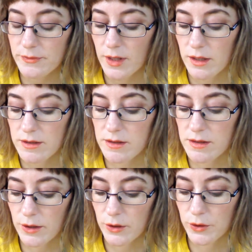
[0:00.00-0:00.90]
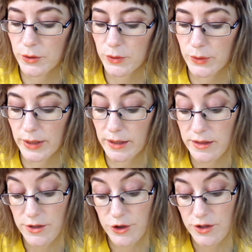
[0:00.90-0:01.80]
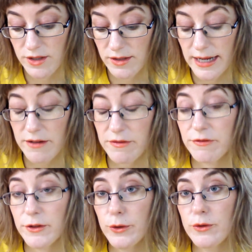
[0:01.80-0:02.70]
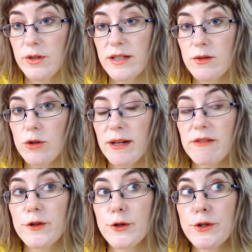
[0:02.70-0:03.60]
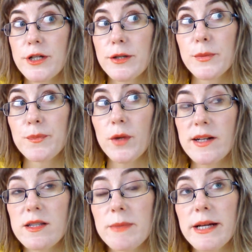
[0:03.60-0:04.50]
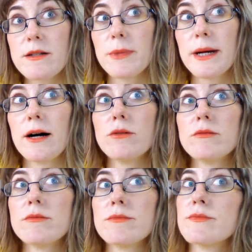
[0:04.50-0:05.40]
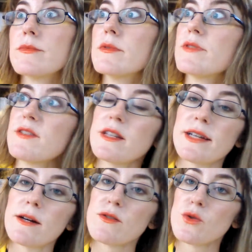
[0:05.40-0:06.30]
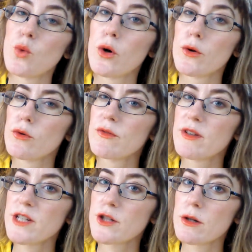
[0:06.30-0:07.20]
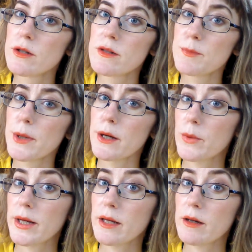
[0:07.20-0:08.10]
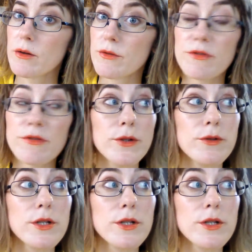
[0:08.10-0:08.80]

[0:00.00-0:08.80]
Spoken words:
So in addition to that, food, let's talk about food. I spend about 50,000 won or $50 per week on food.